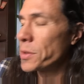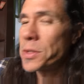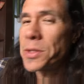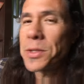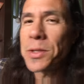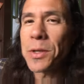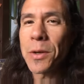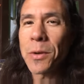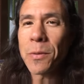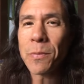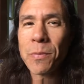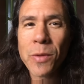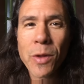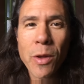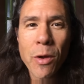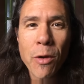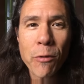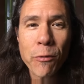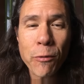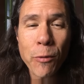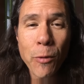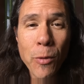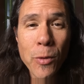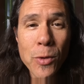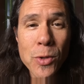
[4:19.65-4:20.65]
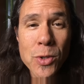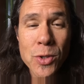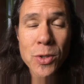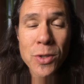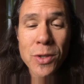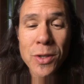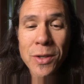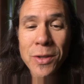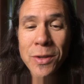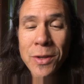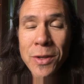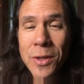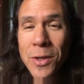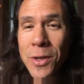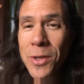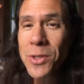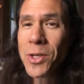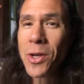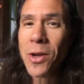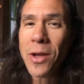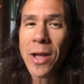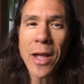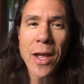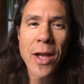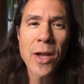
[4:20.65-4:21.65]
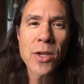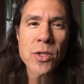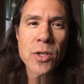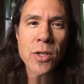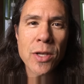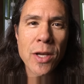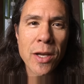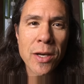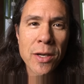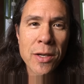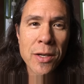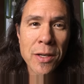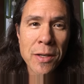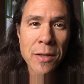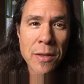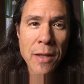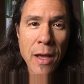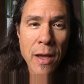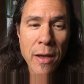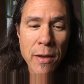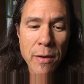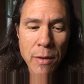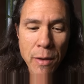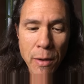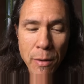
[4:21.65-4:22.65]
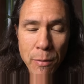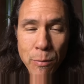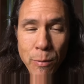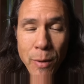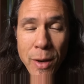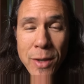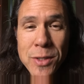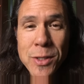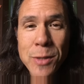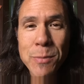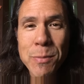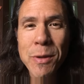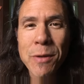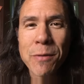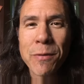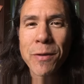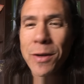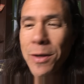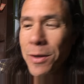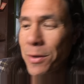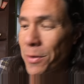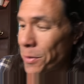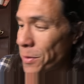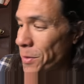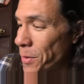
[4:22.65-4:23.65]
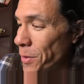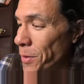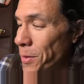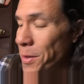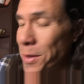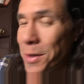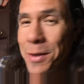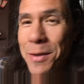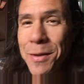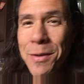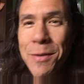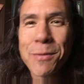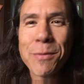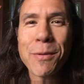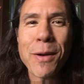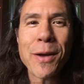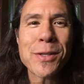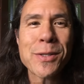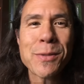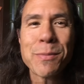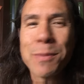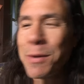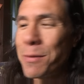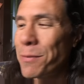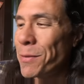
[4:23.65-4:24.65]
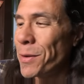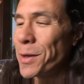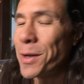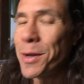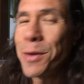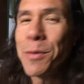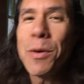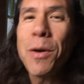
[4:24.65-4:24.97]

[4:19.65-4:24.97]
So fortunately, you saw Anji editing that uh, recipe video, a cookie recipe video.